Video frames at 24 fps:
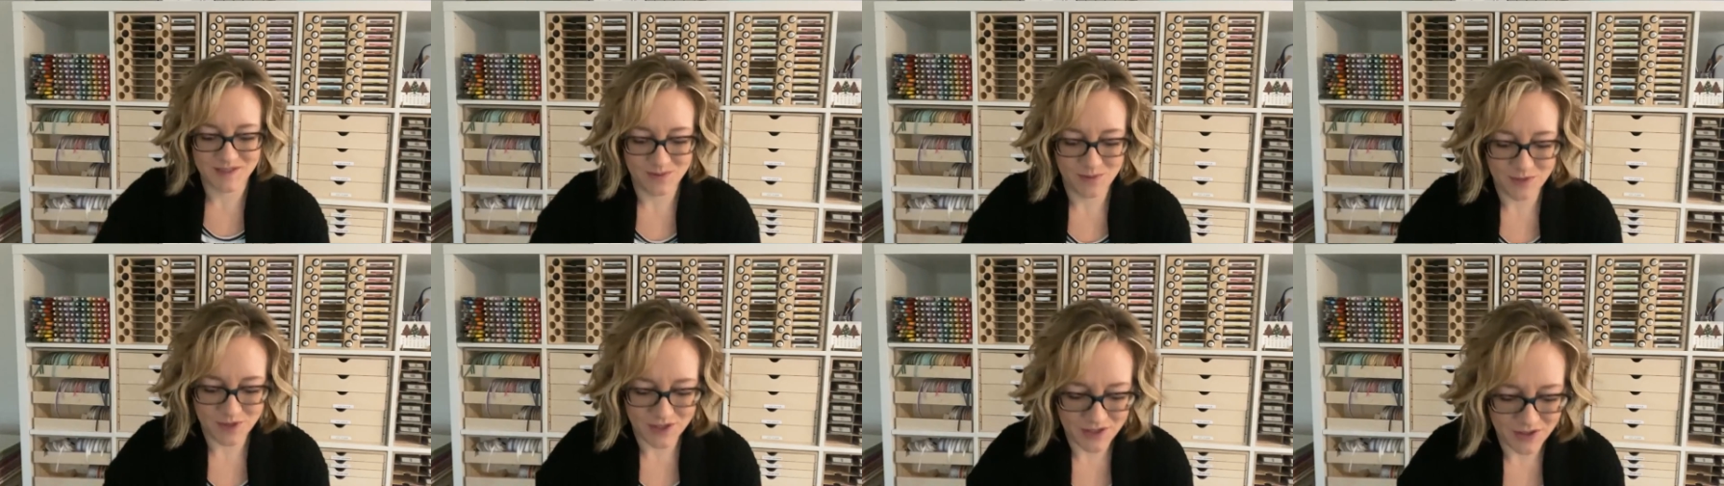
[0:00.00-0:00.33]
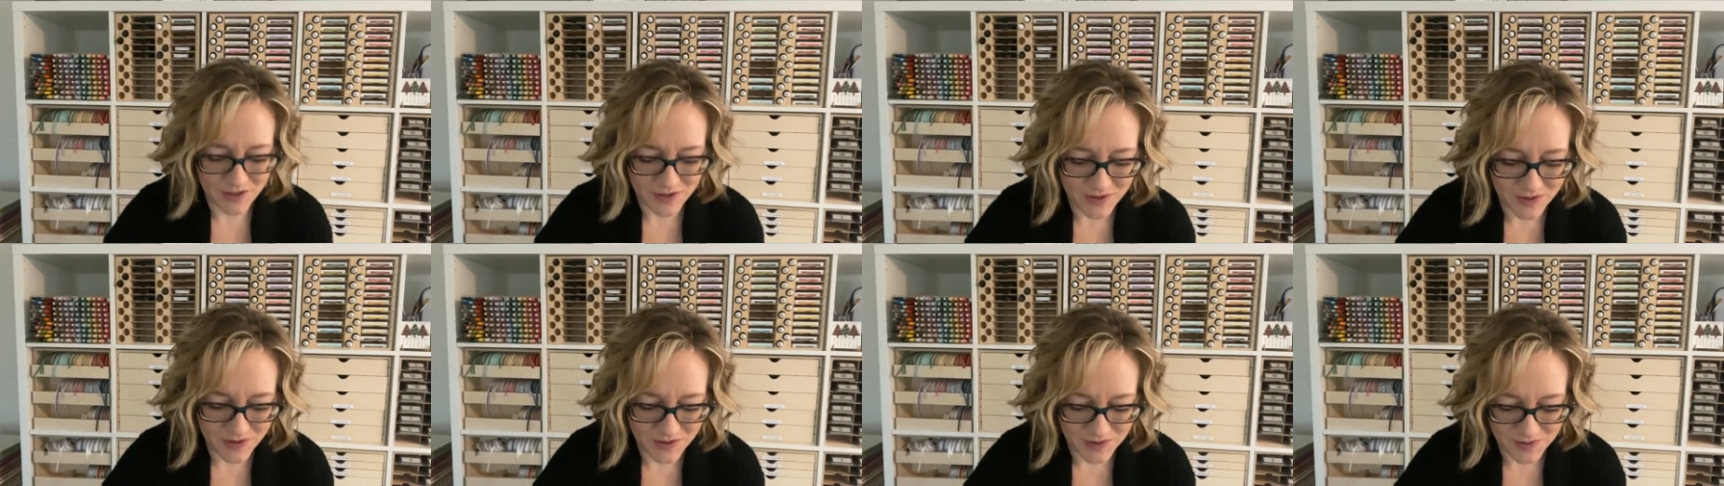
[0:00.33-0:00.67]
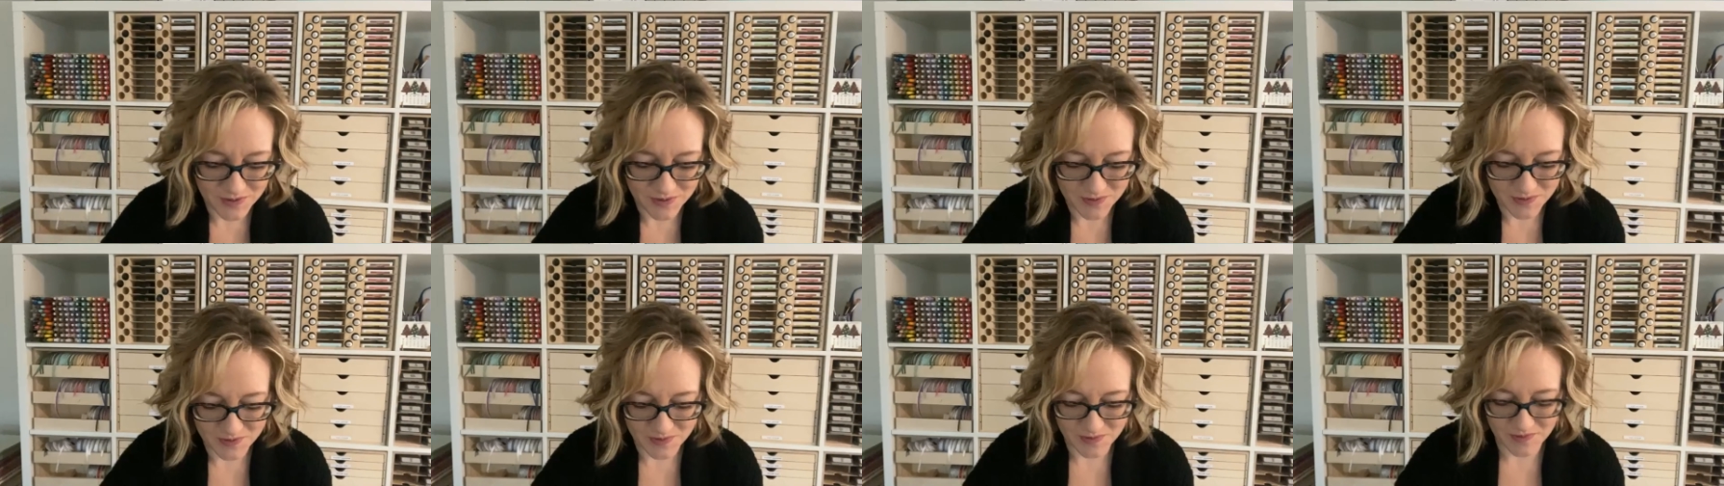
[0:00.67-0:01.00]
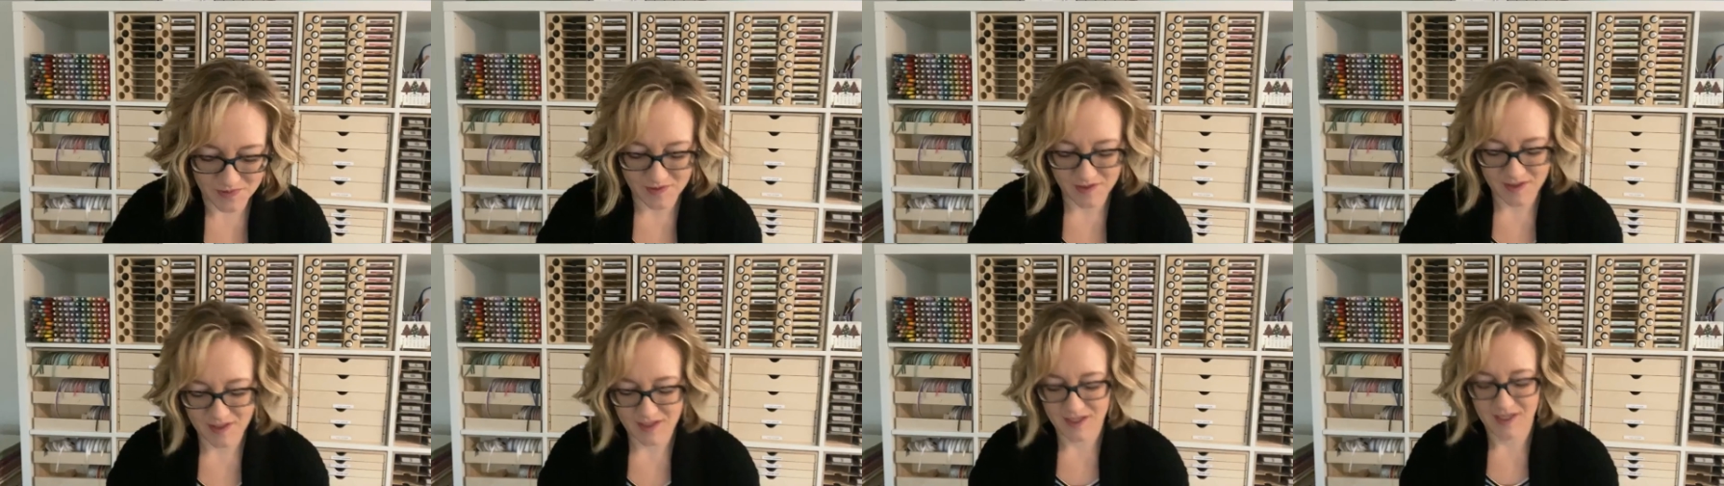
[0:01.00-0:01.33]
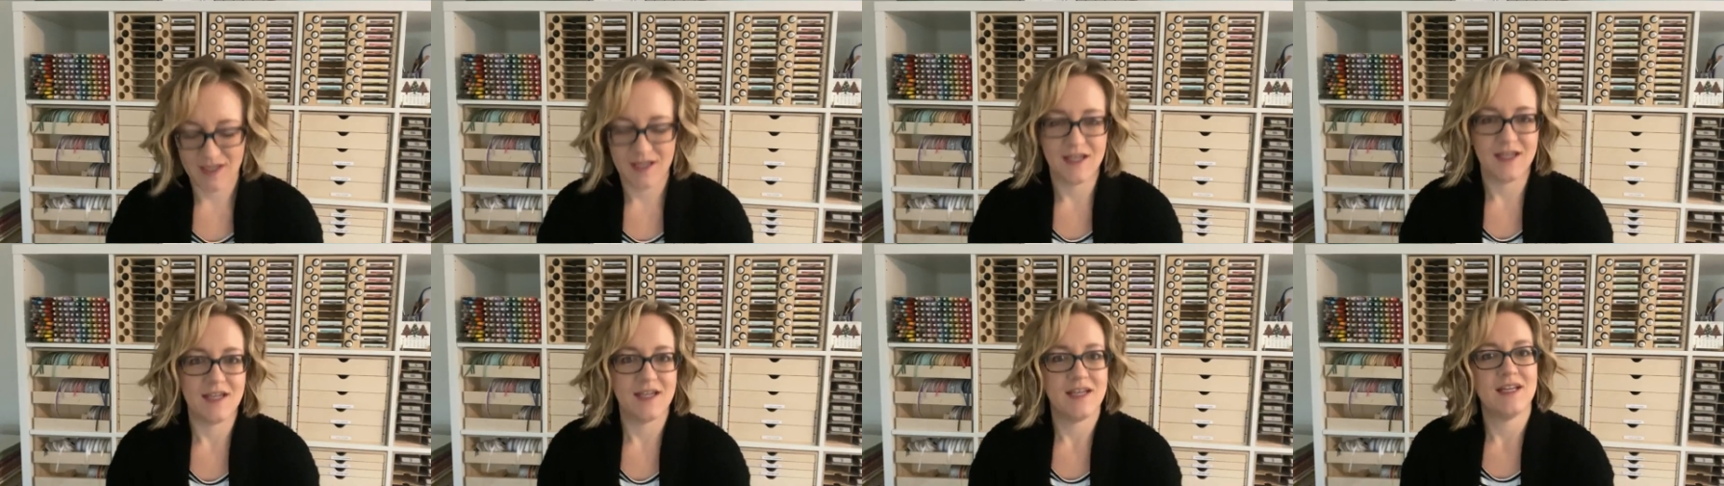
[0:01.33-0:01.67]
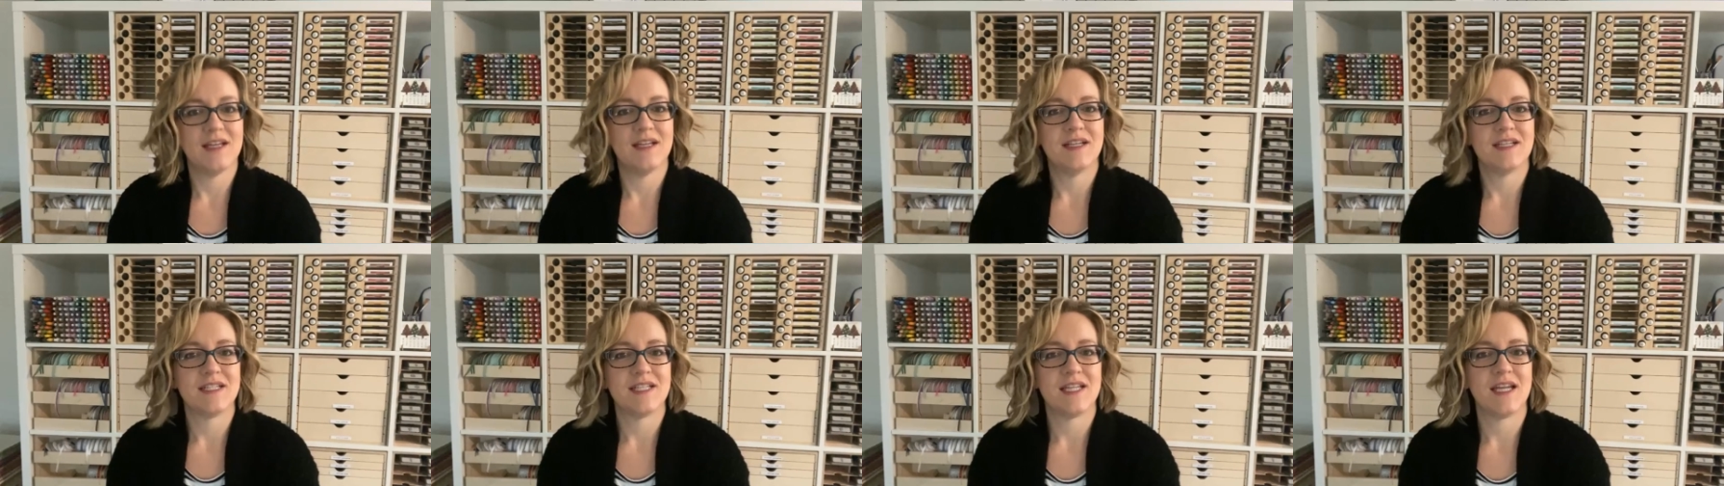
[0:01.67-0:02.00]
Woohoo!
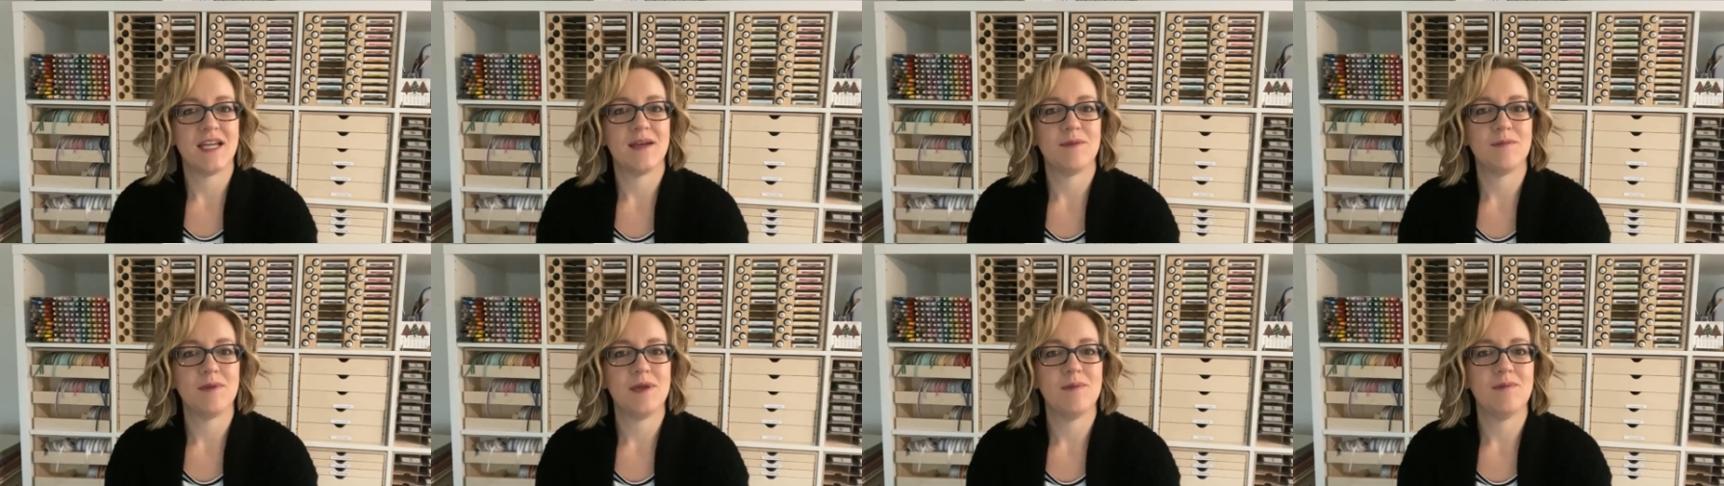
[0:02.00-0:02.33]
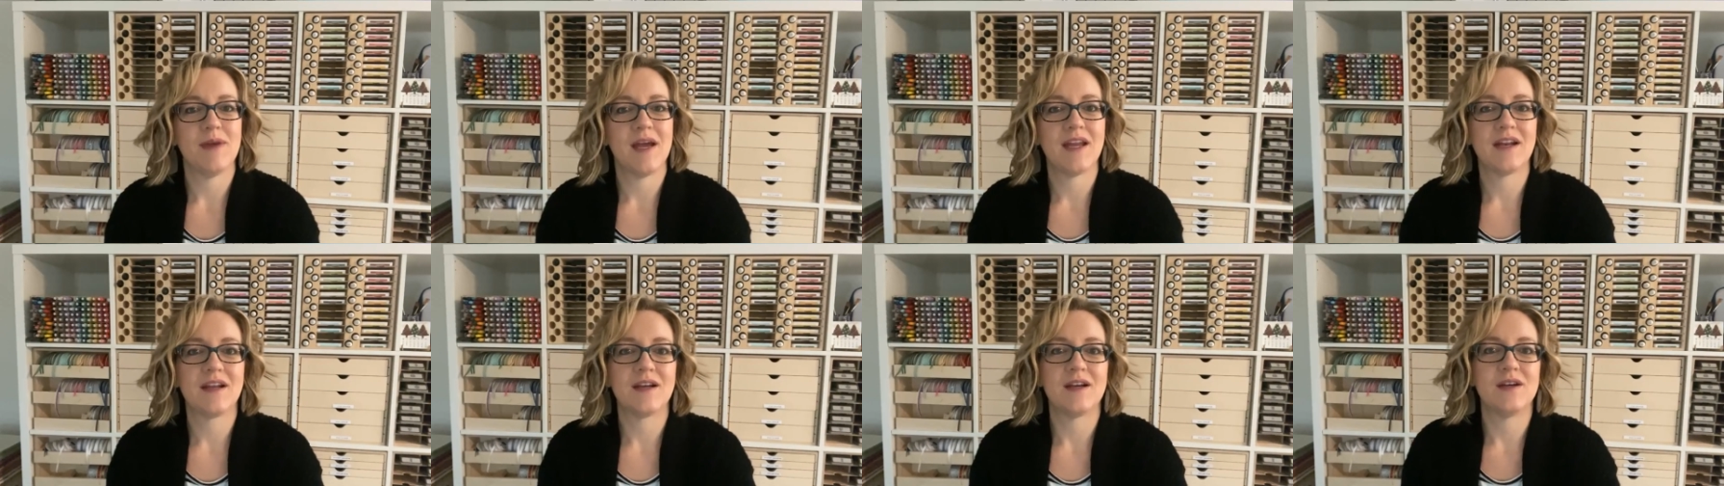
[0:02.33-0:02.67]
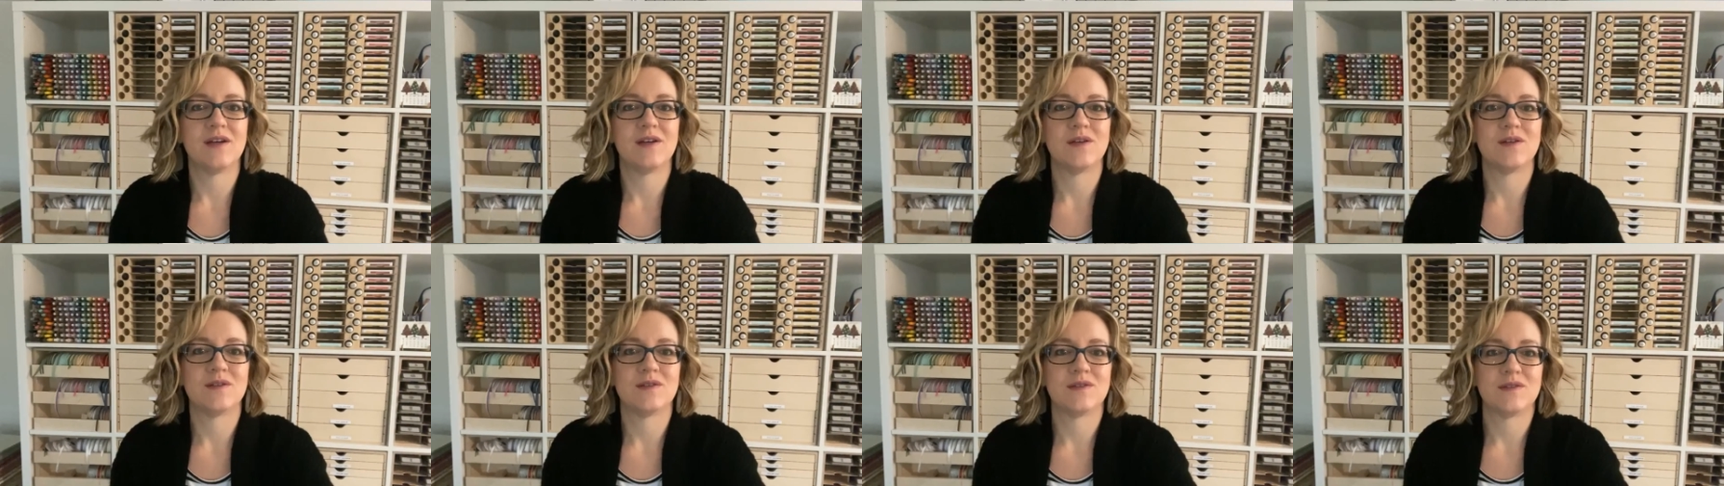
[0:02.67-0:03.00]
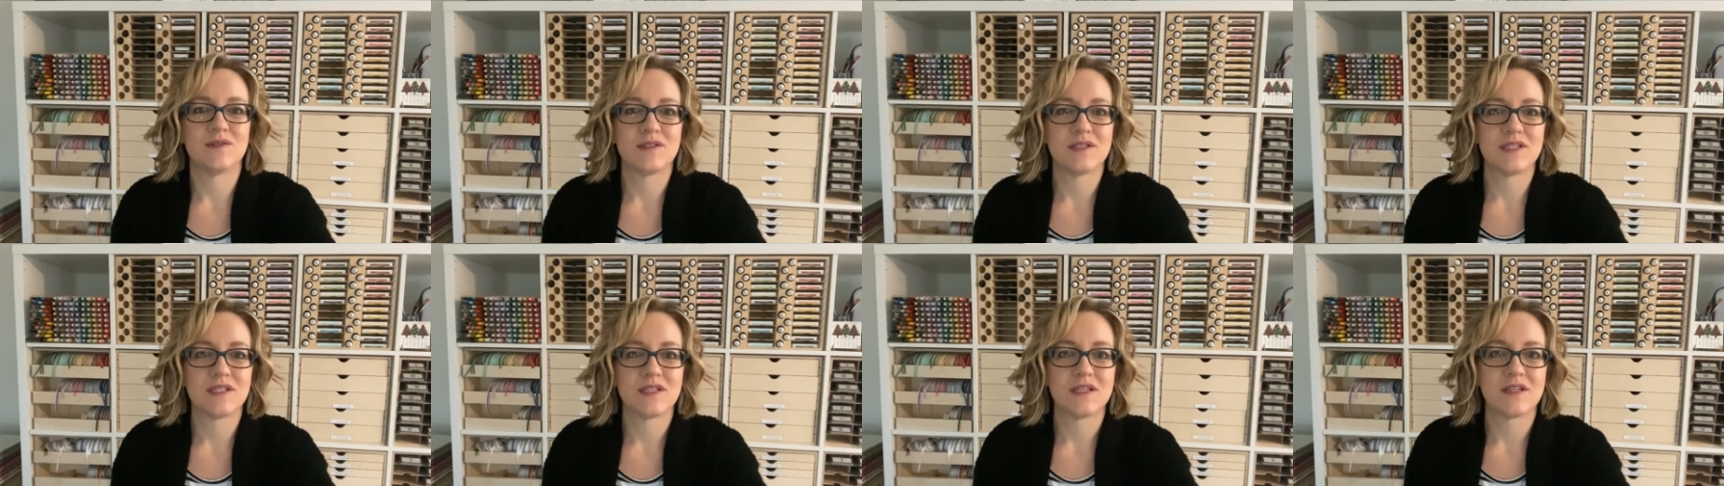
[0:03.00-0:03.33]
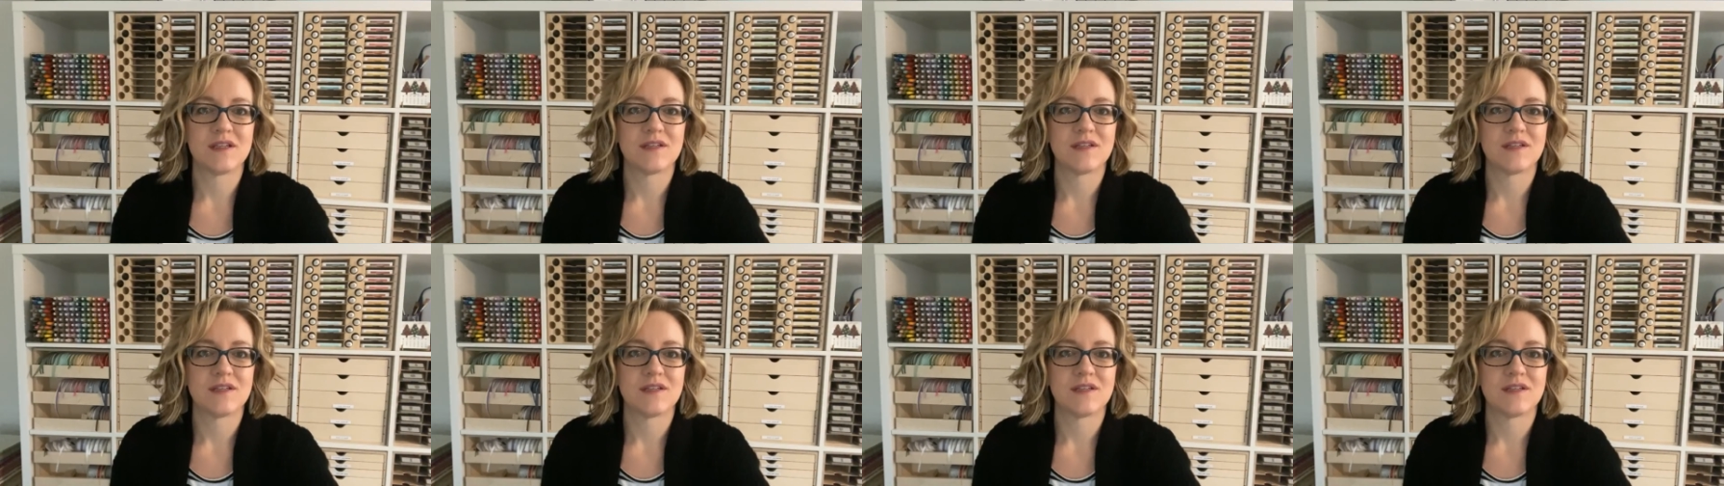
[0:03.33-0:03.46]
Tammy Meadows.